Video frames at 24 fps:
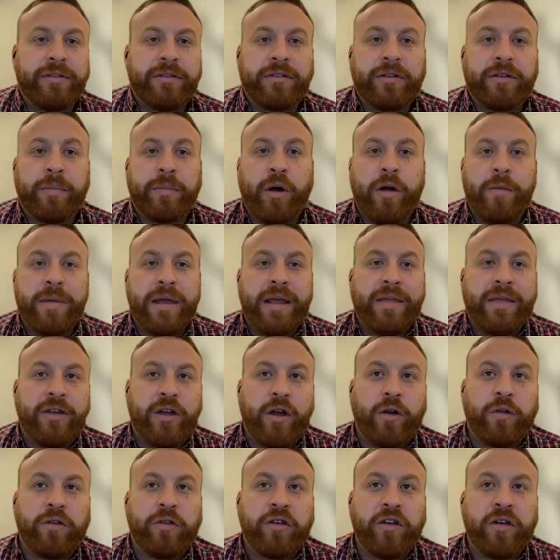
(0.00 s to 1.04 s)
Department and
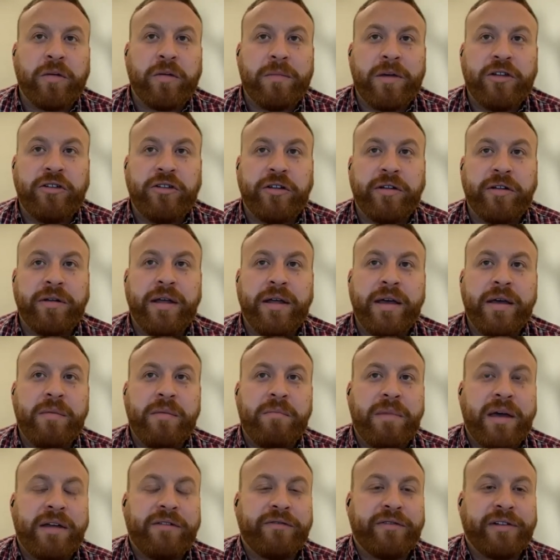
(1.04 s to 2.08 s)
the Arts Commission,
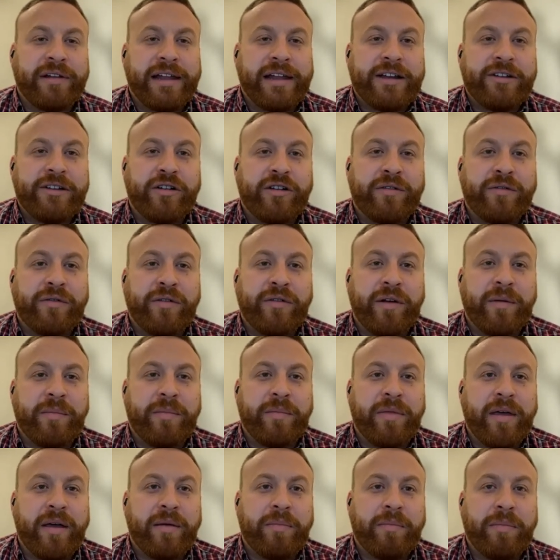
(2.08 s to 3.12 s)
Ben Fletcher
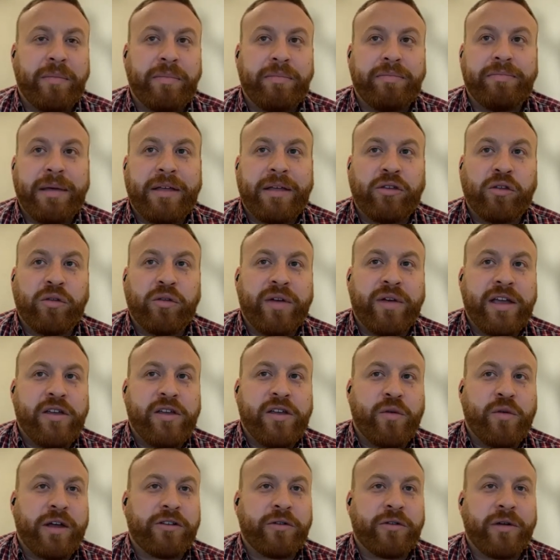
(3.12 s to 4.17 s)
from
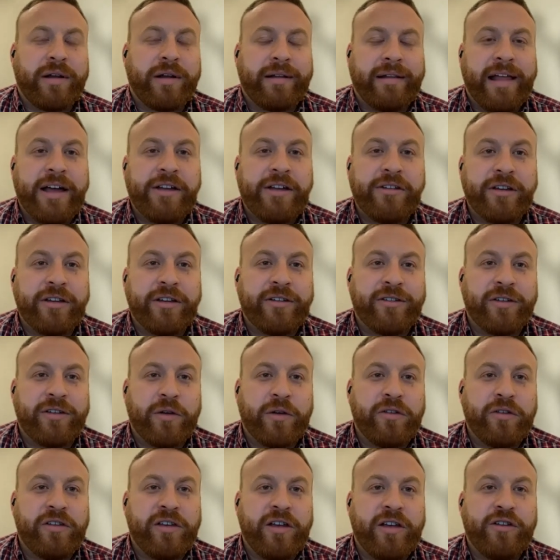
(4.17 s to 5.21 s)
Pennsylvania Restaurant and Lodging
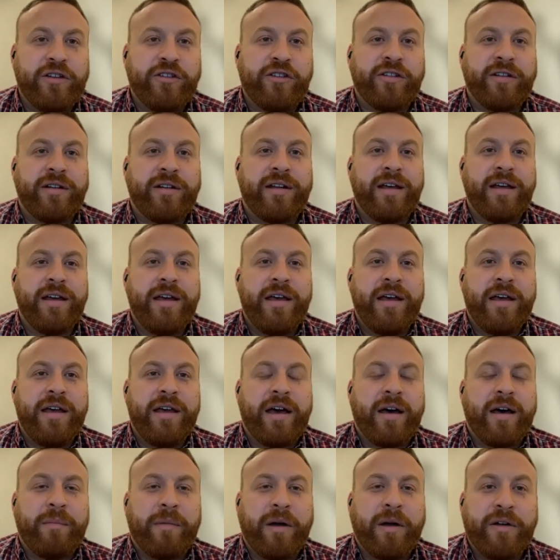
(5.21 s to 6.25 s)
Association,
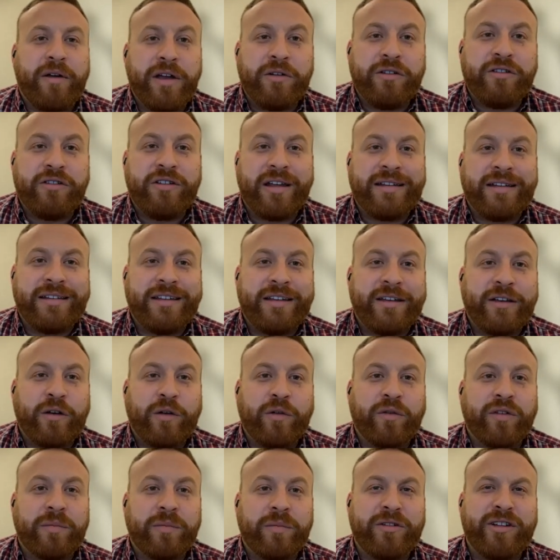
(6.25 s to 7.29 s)
Mario
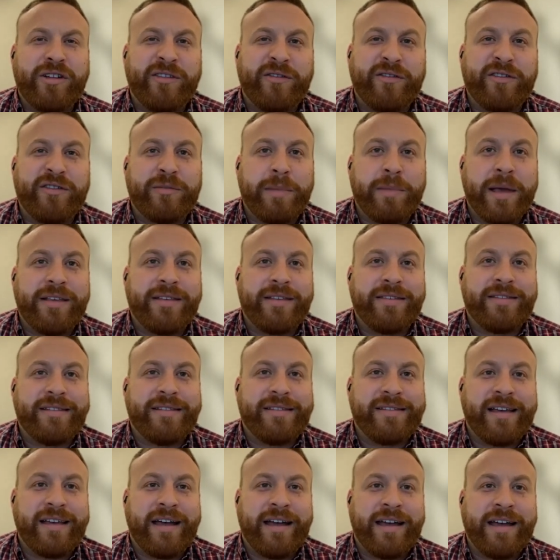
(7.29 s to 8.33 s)
Gentile from Shift Space
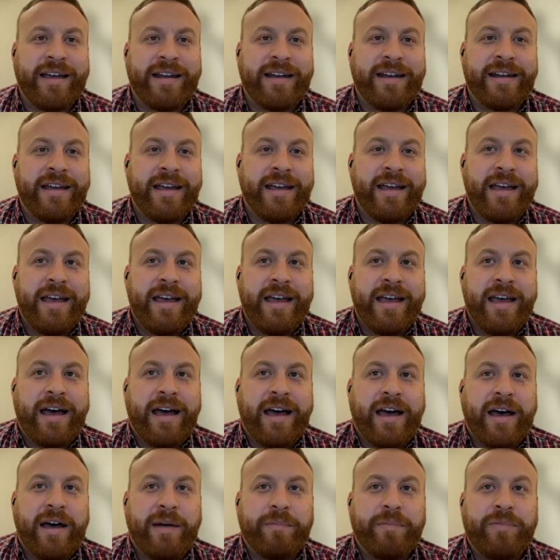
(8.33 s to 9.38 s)
Design.
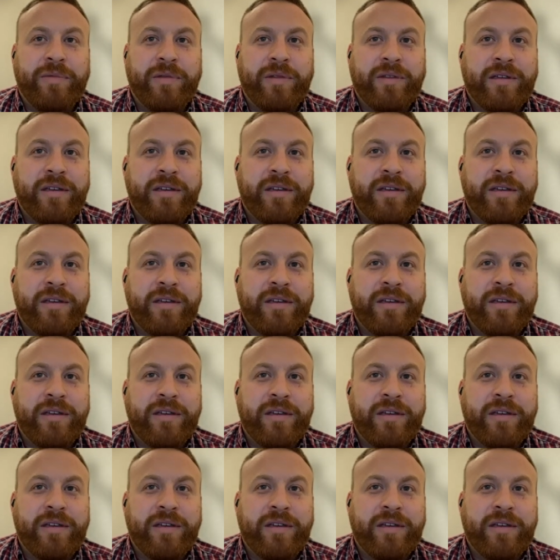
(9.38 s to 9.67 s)
Who